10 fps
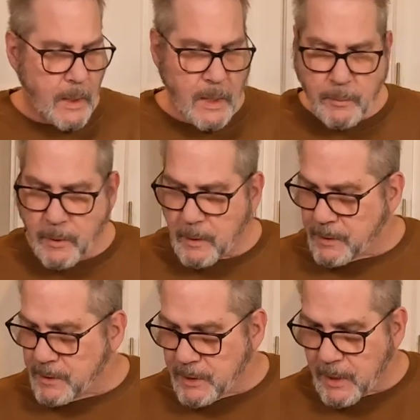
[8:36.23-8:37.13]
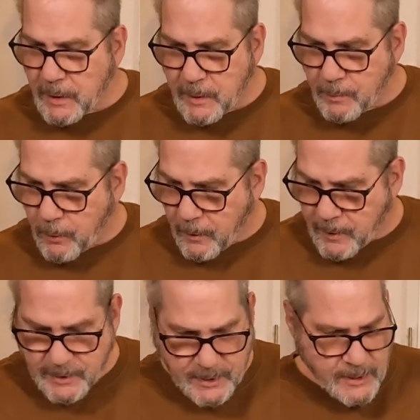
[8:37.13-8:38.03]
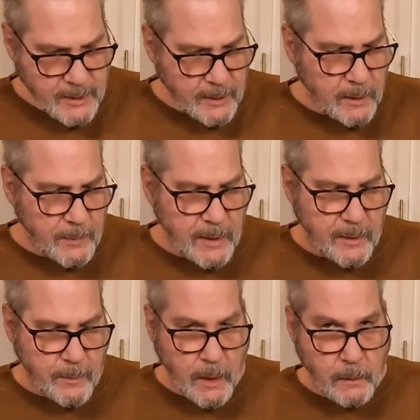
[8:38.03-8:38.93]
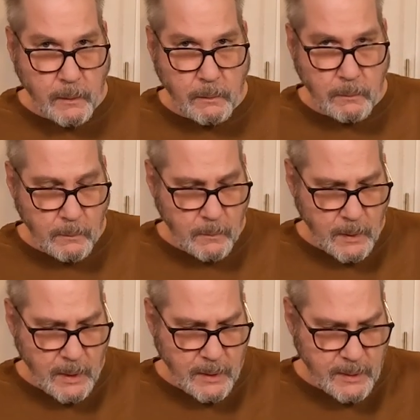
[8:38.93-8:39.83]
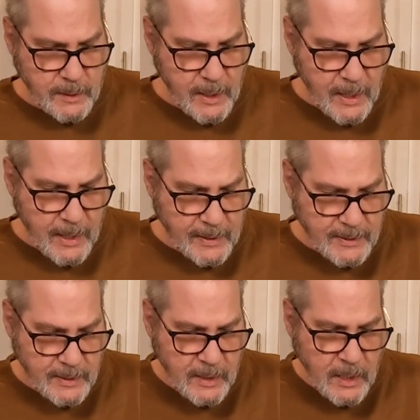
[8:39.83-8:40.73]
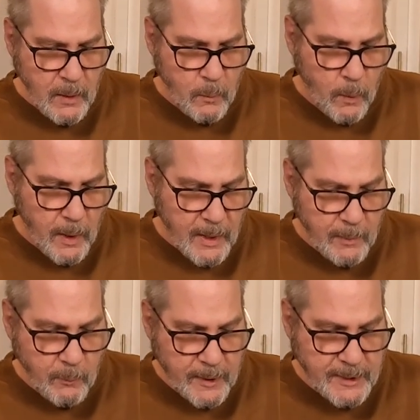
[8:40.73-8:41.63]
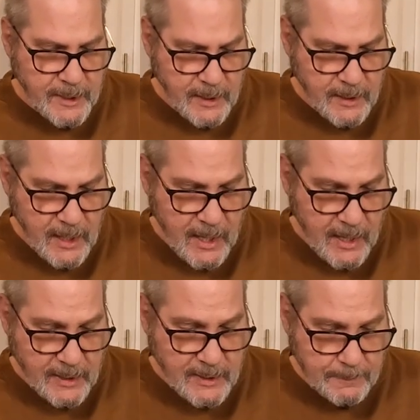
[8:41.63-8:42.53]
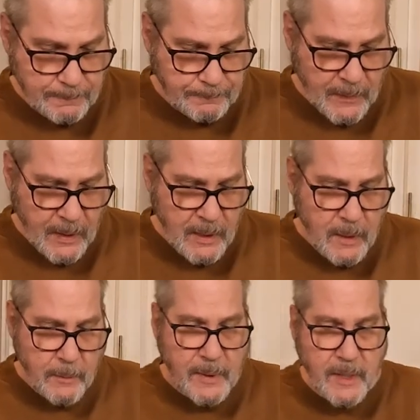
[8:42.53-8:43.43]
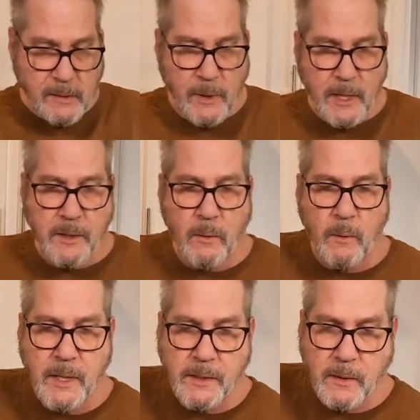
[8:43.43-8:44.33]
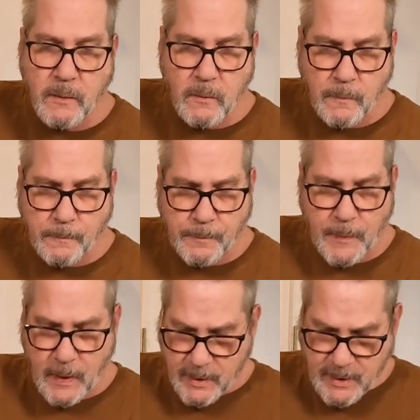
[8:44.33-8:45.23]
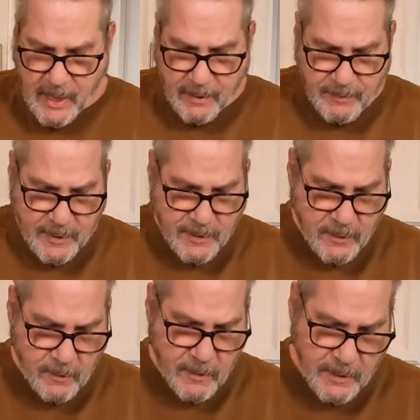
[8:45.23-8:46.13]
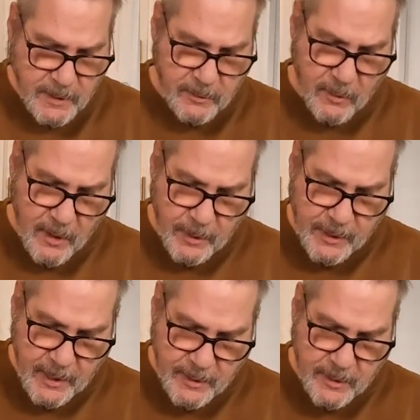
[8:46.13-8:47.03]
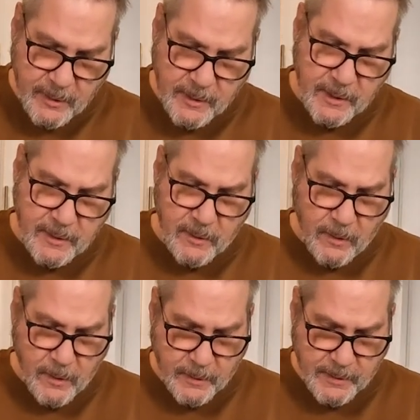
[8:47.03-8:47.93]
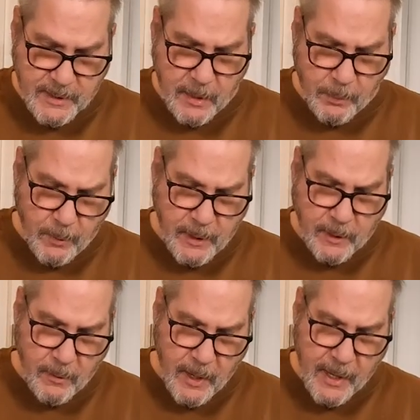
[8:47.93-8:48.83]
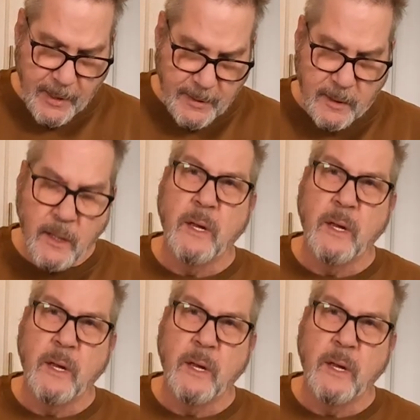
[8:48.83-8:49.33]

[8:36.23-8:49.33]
And I'm going to gently pour in just a little bit of the milk into the eggs while I'm whisking the eggs. Because what I don't want to do is have this turn into scrambled eggs. So this is called tempering your eggs.